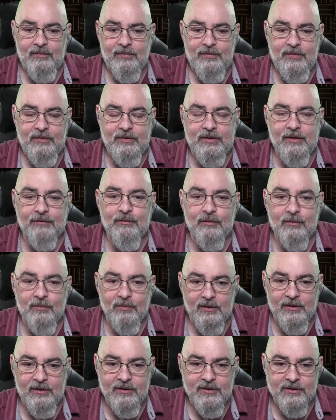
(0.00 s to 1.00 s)
different
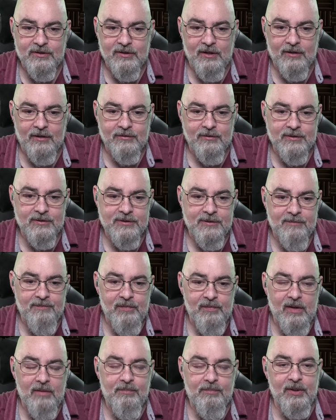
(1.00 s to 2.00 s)
religious doctrines.
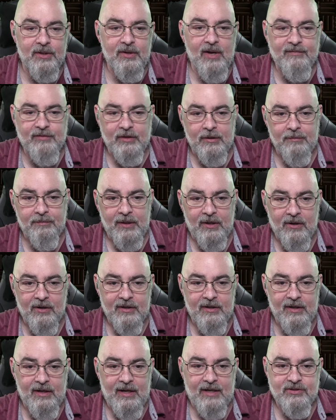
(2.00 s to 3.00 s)
But you have to compare
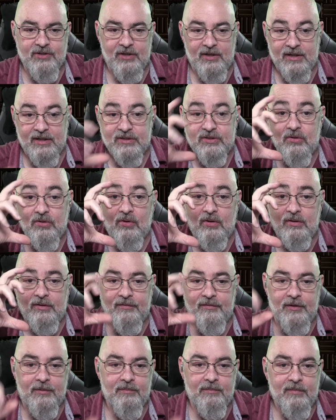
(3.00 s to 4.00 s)
it actually against all of
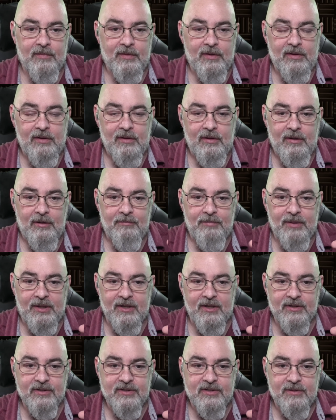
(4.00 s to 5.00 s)
them,
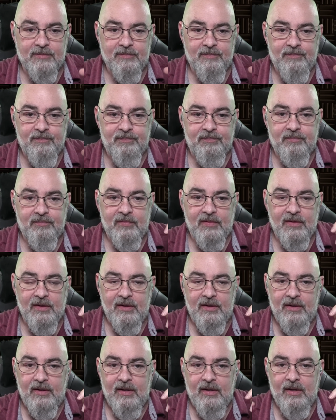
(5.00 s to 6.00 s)
because
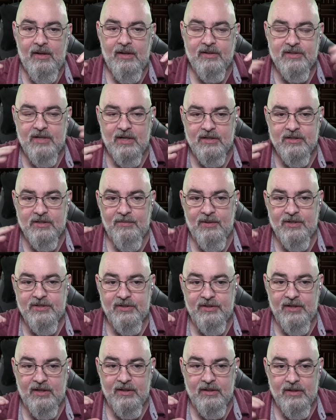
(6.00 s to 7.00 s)
it's not so much
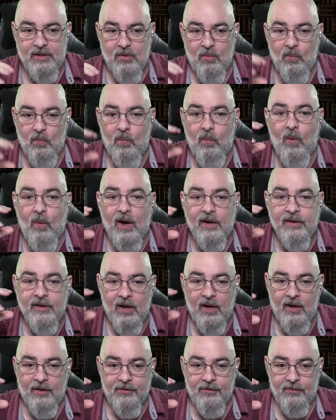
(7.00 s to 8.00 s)
that one
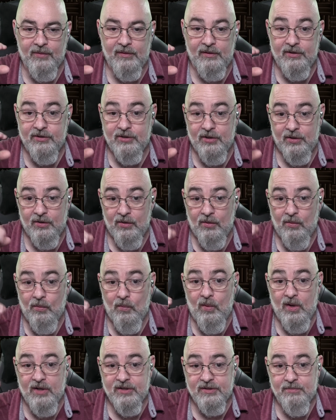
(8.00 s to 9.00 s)
other religion
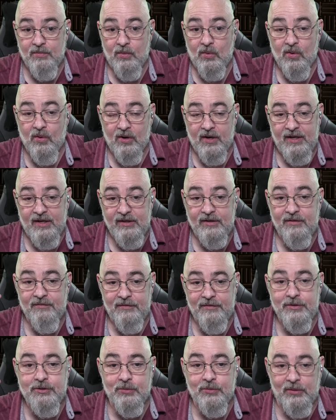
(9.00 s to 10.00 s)
was more
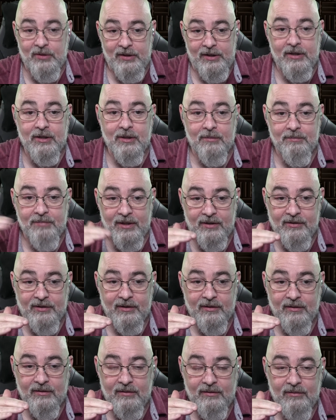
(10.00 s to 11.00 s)
individually
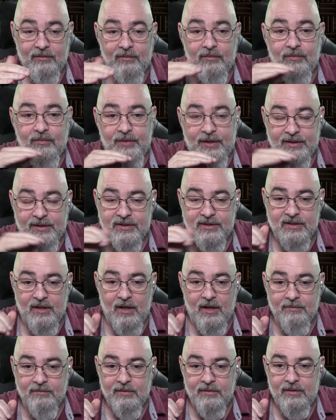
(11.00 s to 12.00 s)
compelling than
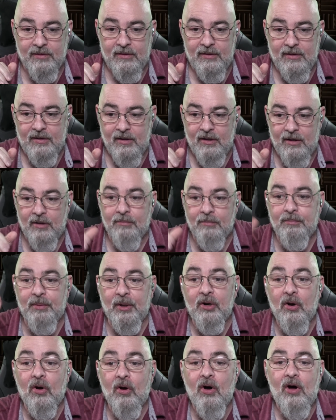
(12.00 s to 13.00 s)
Islam,
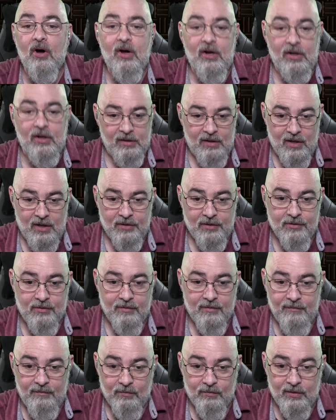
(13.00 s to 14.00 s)
but all
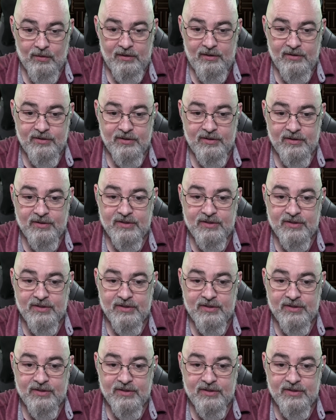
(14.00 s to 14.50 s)
other religions